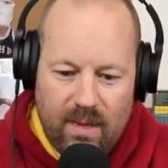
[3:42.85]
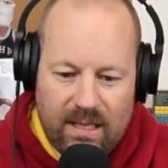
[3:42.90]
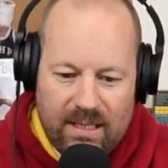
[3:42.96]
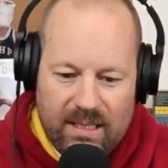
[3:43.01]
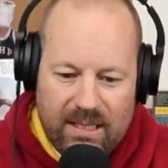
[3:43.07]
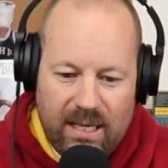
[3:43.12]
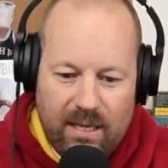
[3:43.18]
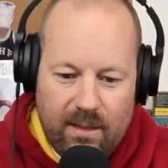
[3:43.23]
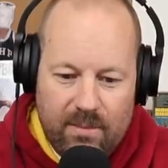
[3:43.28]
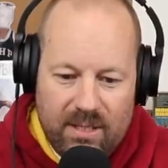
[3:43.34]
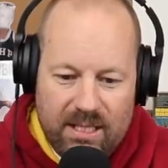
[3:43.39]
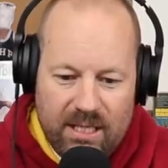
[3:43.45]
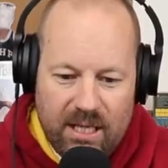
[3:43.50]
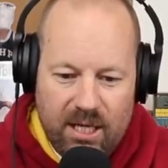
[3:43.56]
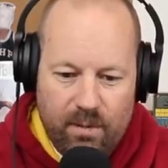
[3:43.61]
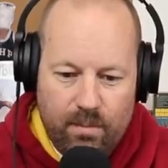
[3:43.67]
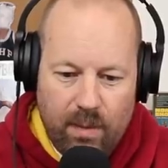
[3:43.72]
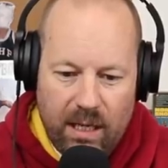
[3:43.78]
Salem
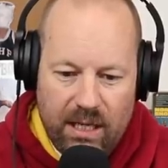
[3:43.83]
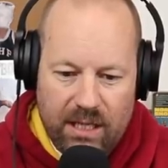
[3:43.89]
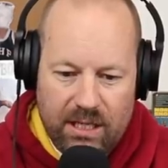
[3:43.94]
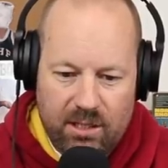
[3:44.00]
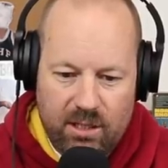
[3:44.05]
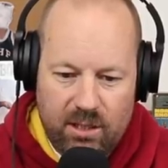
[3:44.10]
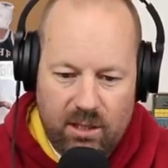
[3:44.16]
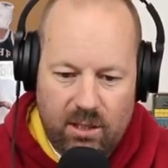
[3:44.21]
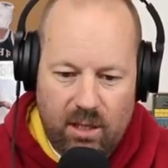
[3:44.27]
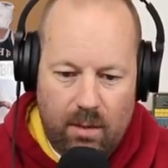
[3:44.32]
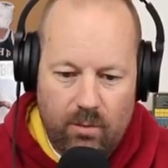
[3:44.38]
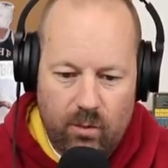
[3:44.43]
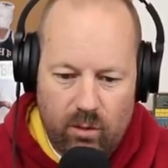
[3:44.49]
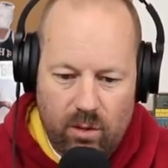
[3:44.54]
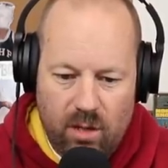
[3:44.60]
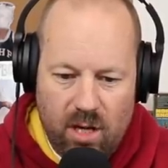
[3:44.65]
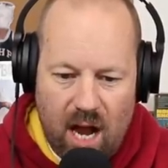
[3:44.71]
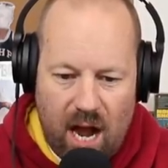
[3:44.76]
City Police,
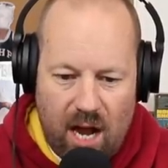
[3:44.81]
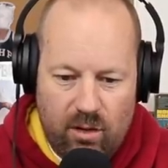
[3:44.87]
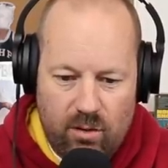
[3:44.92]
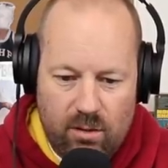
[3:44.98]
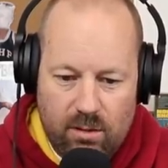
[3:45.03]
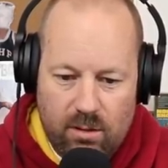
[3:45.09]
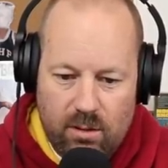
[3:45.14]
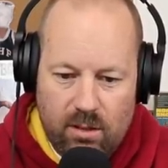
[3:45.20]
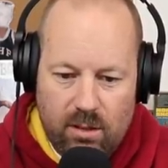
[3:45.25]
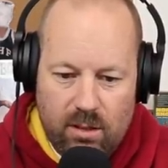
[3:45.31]
Tamil Nadu.